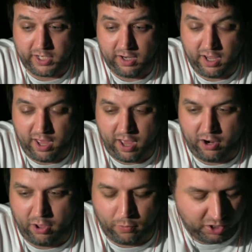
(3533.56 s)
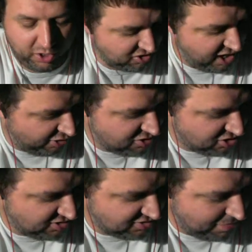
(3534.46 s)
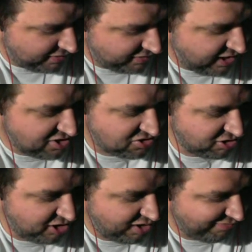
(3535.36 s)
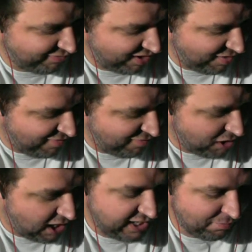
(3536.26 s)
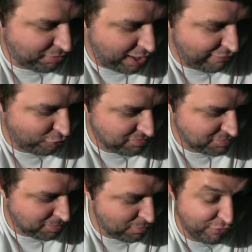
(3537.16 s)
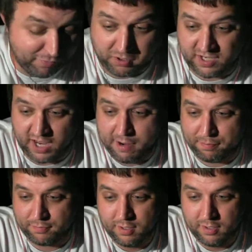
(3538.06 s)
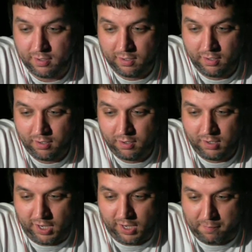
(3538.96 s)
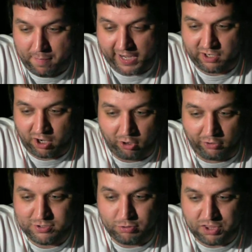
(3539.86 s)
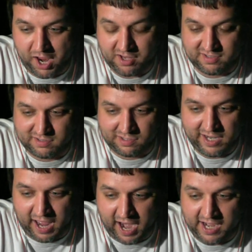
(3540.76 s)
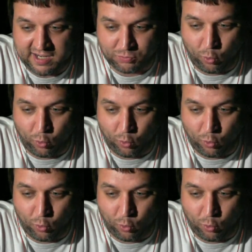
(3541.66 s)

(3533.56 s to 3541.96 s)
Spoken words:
at I don't know what your knowledge is about the history of blogging platforms, but Movable Type back in the early 2000s, late 90s